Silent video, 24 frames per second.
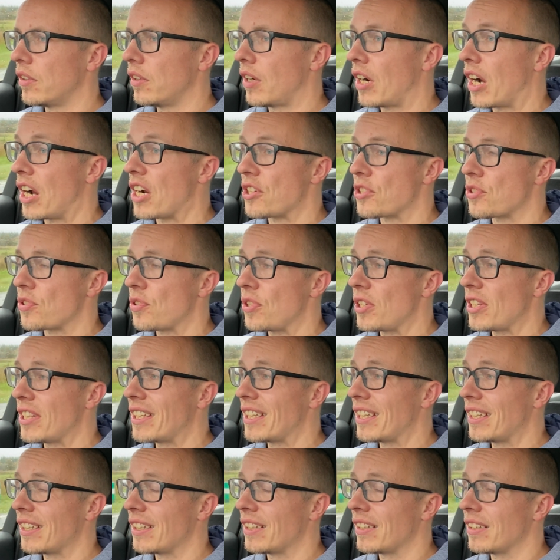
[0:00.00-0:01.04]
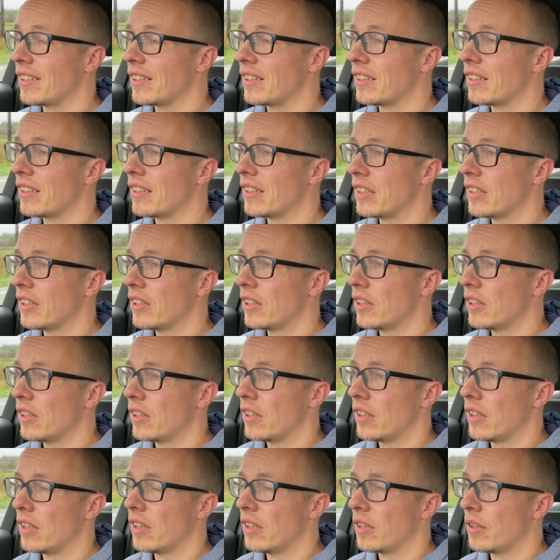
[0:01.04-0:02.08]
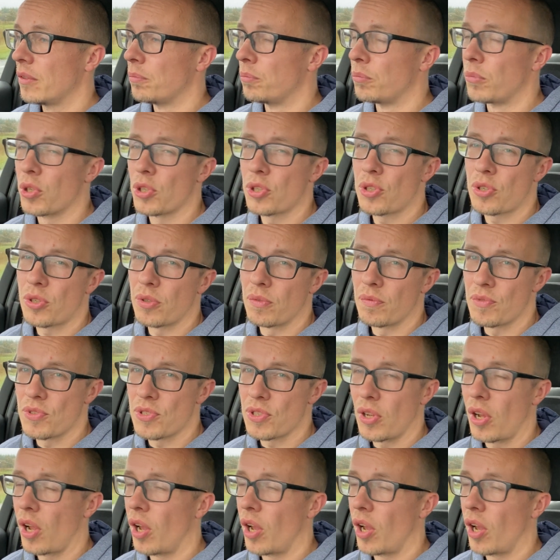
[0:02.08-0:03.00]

are treating mushrooms